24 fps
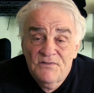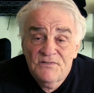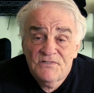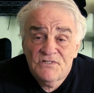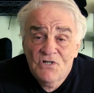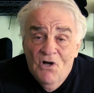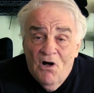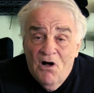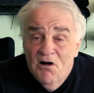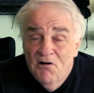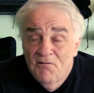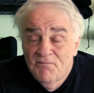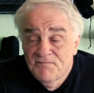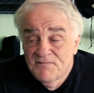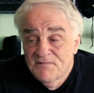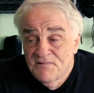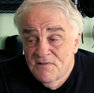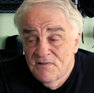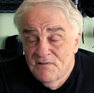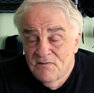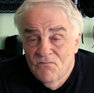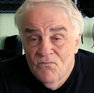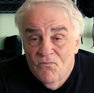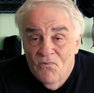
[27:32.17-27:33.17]
soft
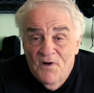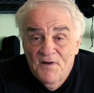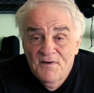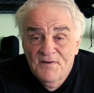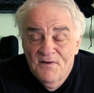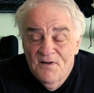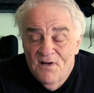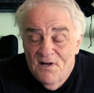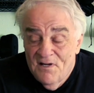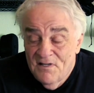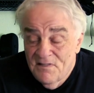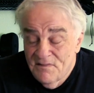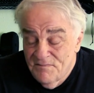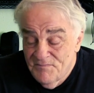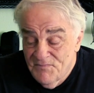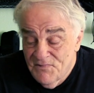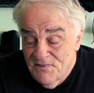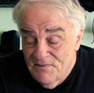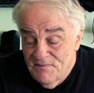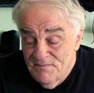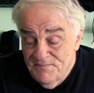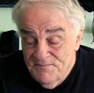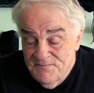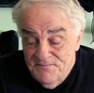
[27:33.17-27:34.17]
and whatnot, but